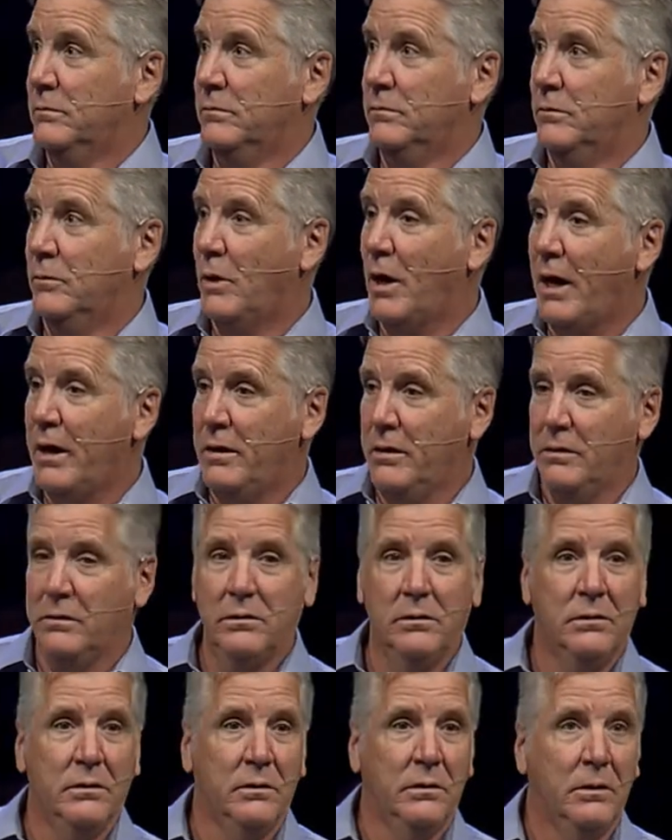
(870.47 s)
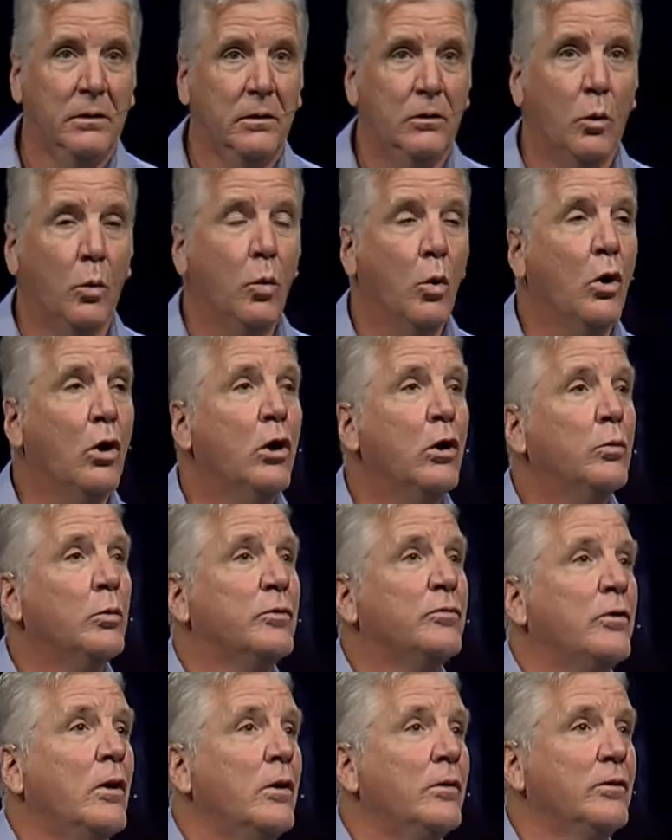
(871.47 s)
Right? The word
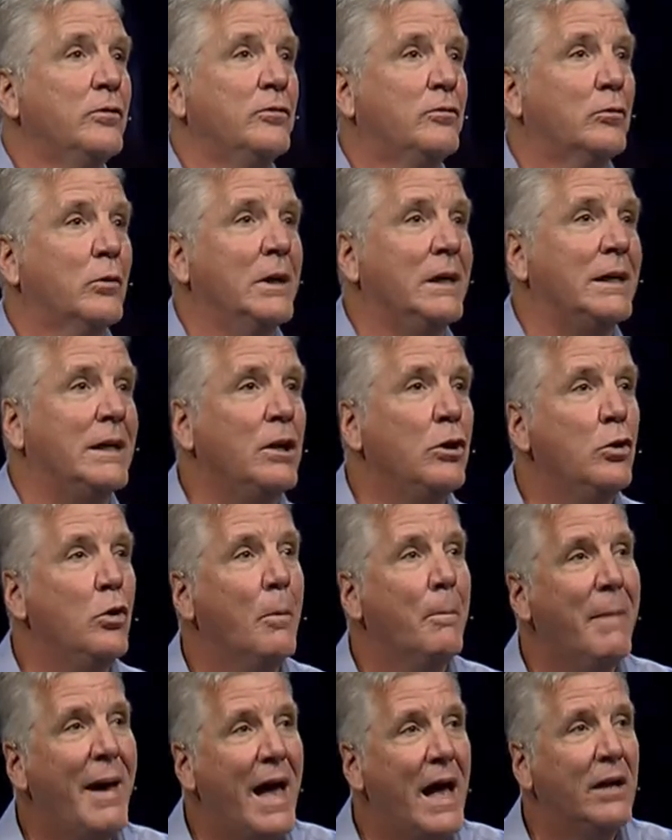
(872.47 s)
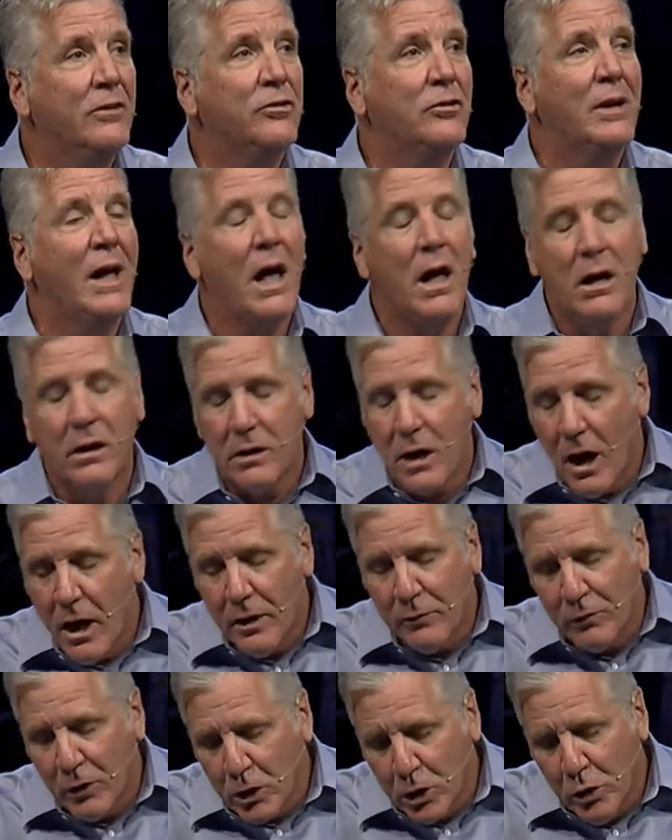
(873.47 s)
was on the street. Can you imagine how
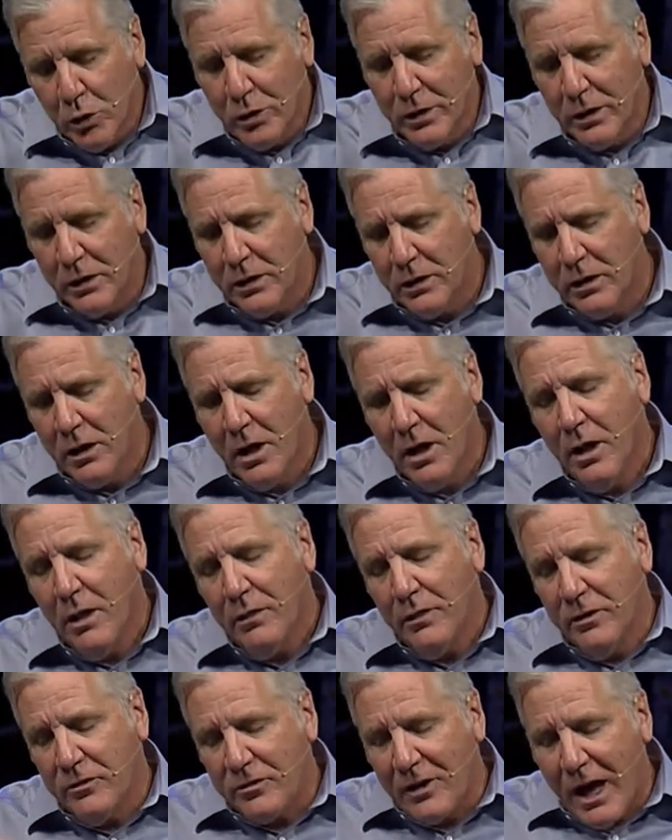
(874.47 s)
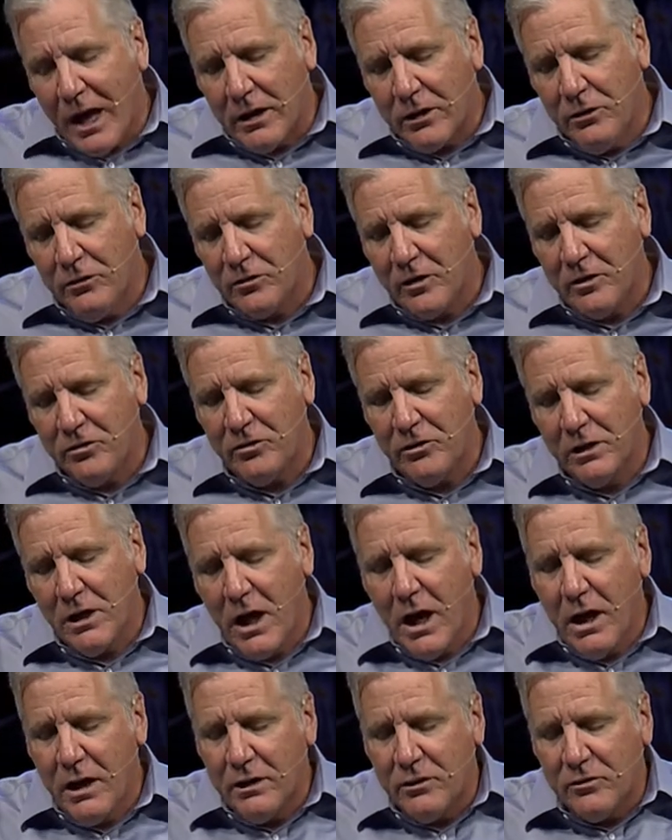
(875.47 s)
convoluted this accusation
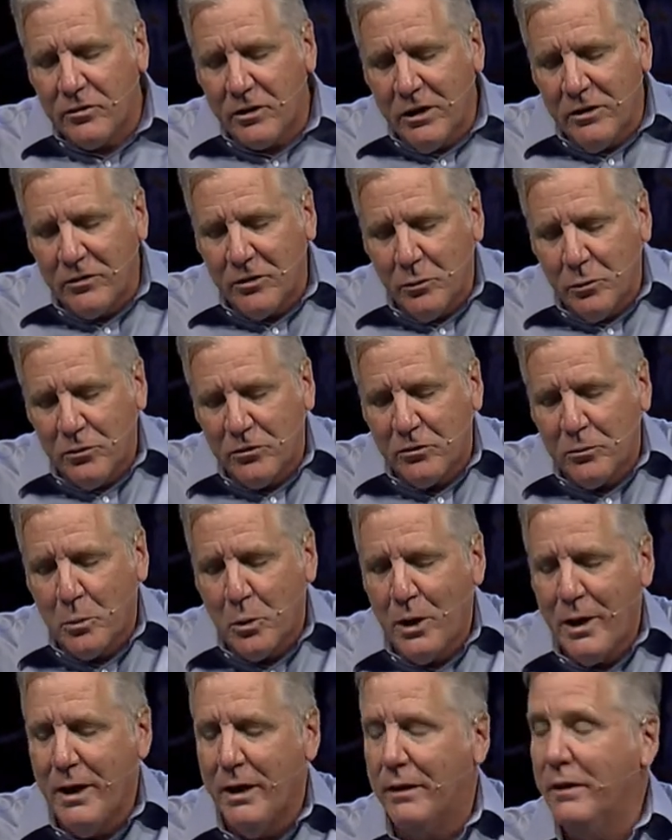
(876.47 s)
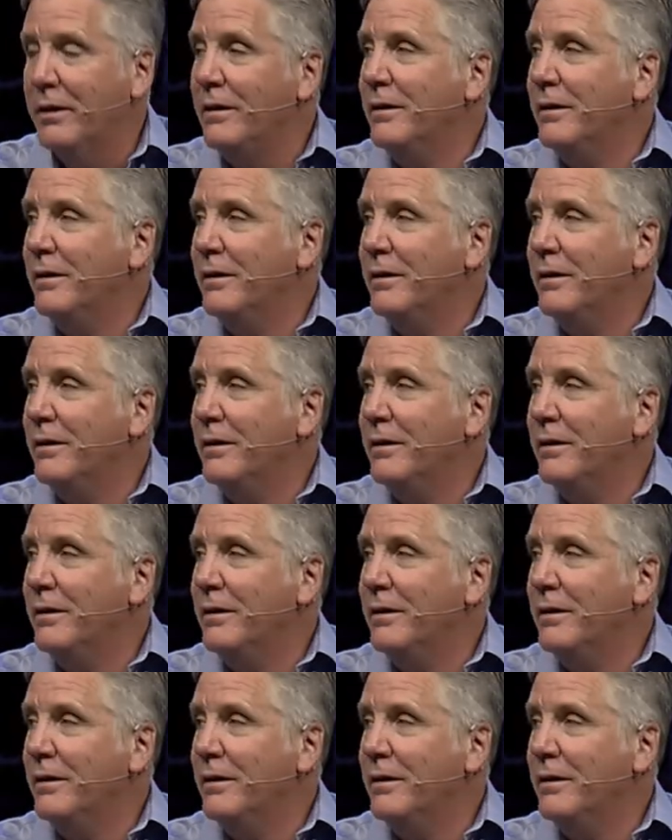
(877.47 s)
got as it was spread?